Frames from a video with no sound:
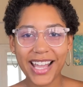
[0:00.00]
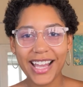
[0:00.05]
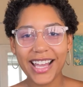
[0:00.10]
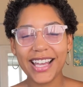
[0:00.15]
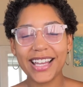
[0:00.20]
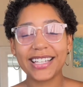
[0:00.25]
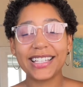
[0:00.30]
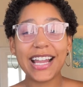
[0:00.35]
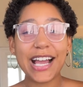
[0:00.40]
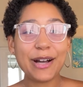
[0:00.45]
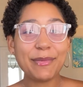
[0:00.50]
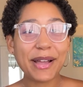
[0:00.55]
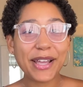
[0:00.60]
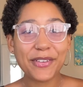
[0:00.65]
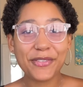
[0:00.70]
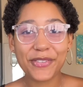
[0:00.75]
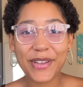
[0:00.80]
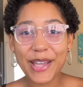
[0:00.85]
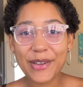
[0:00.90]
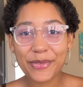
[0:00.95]
Now my
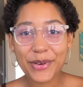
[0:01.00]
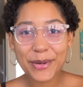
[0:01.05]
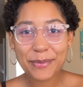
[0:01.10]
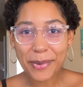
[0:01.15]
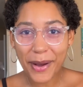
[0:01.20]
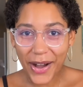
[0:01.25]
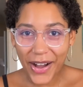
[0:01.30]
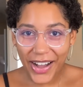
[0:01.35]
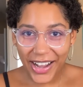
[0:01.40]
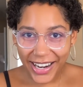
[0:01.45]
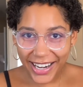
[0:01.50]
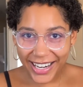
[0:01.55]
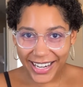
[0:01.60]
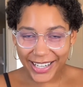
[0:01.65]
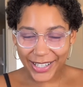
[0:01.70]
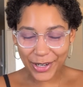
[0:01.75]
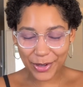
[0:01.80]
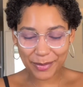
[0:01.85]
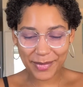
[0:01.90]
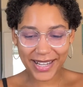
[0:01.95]
favorite
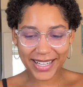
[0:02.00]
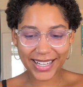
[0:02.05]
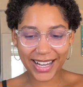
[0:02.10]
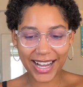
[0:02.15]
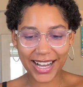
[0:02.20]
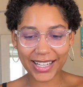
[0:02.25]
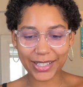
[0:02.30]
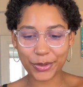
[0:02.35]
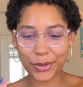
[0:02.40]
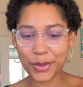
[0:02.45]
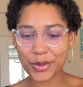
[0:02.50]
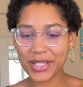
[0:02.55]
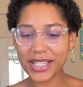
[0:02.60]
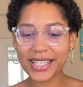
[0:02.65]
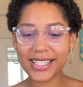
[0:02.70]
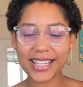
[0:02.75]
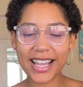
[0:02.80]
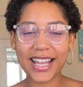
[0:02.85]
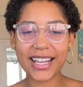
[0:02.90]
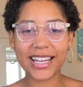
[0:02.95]
part. Oh my God, who's
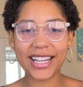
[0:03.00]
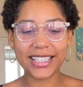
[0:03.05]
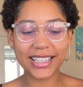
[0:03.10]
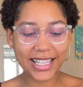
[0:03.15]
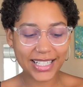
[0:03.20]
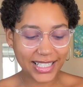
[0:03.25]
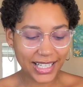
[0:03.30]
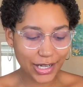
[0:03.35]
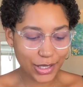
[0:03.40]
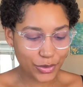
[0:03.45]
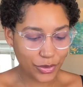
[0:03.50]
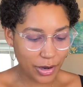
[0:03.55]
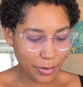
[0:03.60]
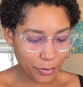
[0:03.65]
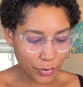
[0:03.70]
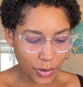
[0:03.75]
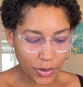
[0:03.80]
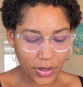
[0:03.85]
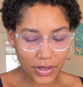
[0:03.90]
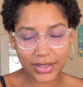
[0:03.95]
excited? Let's get a drum
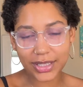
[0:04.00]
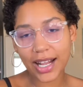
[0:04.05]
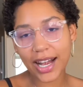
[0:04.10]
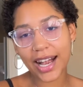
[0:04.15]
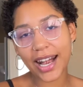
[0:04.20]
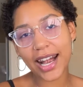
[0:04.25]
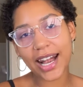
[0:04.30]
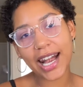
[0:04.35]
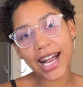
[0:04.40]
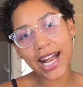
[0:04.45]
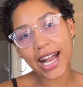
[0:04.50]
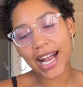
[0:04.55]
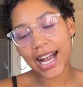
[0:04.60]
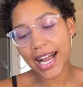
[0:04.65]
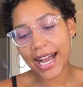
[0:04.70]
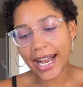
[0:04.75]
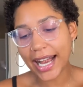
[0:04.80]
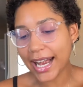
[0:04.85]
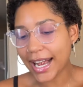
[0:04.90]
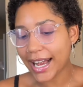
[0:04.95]
roll.
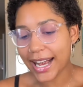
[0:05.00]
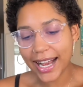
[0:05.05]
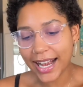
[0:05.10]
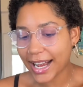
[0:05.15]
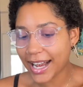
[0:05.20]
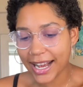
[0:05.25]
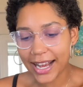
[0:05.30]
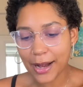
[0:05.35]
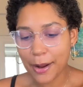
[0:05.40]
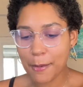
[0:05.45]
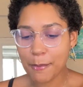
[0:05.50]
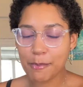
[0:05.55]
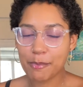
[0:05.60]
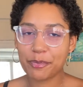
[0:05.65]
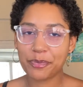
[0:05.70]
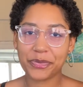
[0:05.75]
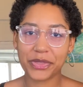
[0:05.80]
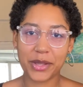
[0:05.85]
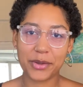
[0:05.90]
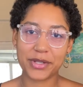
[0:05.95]
That
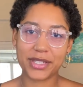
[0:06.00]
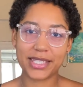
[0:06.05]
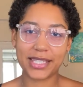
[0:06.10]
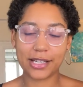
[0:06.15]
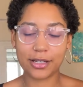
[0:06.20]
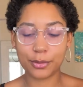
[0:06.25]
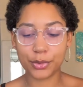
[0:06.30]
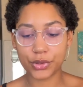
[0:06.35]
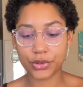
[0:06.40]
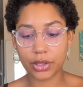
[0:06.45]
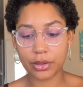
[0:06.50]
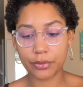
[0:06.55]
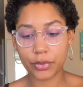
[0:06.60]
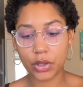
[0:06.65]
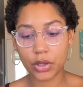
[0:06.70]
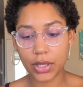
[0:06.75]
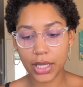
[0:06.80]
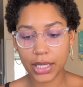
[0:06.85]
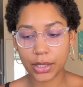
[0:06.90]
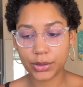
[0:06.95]
was a terrible drum
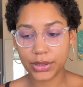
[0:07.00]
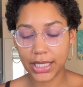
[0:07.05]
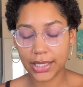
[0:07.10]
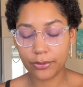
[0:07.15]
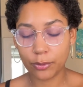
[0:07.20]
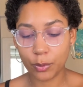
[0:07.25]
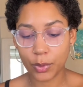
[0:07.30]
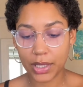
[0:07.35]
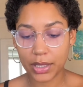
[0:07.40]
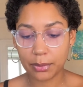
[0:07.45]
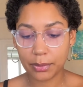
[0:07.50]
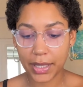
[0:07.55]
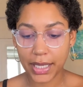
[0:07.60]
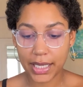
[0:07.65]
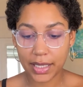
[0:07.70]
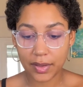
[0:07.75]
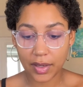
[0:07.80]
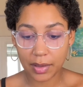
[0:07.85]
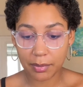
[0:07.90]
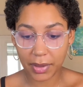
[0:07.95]
roll. I only have one
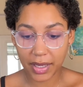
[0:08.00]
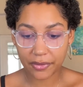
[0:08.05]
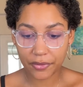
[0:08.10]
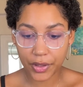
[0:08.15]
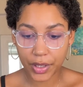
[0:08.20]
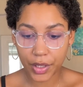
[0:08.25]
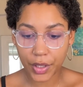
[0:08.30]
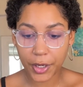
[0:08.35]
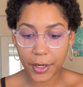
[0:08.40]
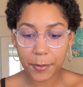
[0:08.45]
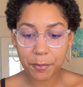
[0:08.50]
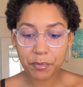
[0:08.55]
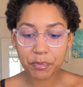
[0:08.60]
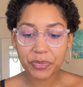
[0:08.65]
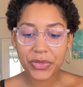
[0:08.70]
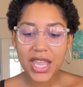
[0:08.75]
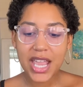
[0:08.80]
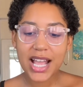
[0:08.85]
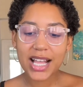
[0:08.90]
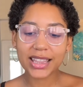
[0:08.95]
pen and my finger.
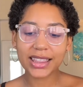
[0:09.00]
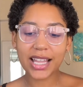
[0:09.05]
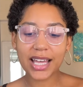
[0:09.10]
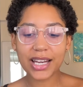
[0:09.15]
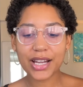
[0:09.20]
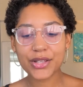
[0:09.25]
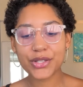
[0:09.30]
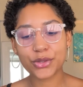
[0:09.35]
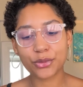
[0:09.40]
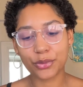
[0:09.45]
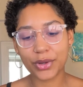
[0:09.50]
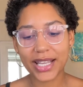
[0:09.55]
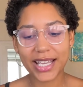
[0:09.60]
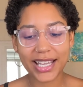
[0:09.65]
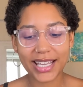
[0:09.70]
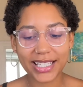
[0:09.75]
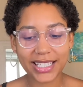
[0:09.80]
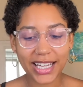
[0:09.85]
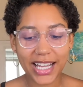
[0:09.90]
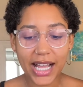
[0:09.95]
Let us
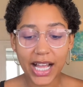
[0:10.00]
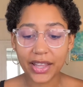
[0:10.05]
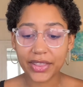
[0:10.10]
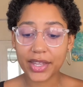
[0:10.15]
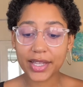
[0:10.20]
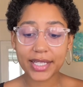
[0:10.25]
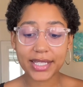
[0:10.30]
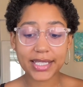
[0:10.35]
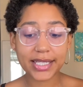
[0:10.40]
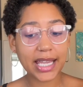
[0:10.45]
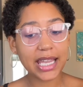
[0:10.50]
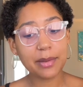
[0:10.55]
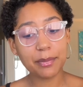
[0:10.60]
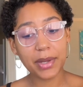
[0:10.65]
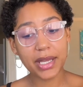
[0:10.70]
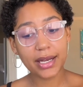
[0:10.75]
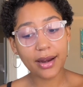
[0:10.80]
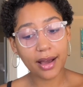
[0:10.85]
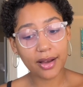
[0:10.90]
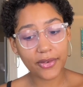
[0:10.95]
read the
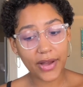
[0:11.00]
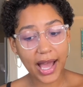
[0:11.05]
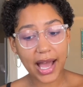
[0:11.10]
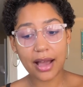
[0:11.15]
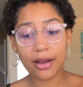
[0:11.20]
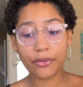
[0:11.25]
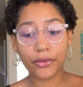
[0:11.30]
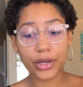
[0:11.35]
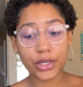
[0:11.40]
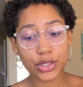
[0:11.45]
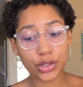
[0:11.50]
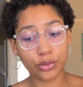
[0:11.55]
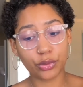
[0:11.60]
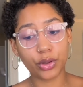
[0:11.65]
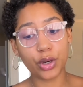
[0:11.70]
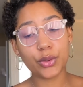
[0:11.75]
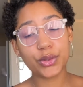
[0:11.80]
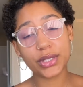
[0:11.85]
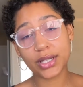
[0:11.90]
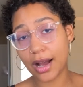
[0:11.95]
Statement of Average
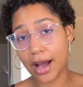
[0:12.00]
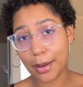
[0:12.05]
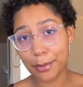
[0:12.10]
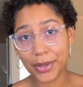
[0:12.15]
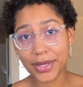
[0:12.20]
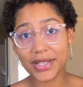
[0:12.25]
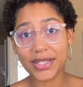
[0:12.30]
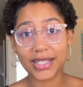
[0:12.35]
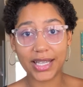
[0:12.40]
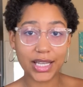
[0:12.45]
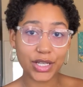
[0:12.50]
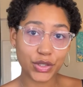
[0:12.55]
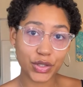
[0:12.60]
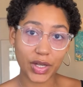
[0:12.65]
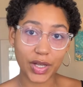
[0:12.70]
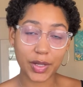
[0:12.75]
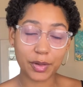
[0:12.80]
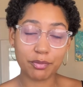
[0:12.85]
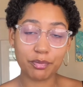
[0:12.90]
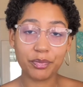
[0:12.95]
Gross
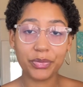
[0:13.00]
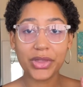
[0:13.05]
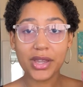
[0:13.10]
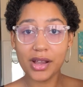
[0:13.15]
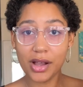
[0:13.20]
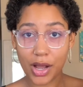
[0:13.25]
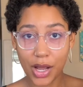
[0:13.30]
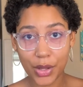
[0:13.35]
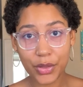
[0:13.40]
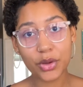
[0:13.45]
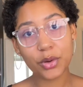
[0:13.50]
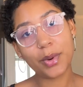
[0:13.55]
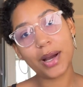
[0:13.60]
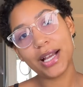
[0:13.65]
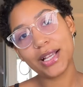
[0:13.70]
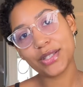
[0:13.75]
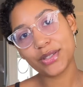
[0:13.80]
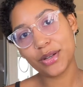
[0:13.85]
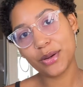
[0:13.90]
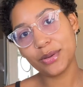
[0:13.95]
Compensation,
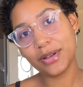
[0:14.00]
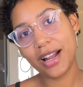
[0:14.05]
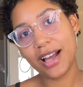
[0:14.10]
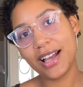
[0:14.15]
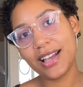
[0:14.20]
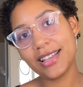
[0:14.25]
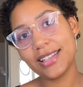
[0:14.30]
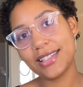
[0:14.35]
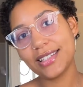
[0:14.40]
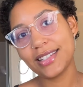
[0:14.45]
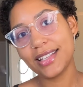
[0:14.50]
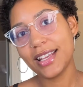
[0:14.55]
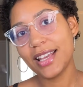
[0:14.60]
otherwise known as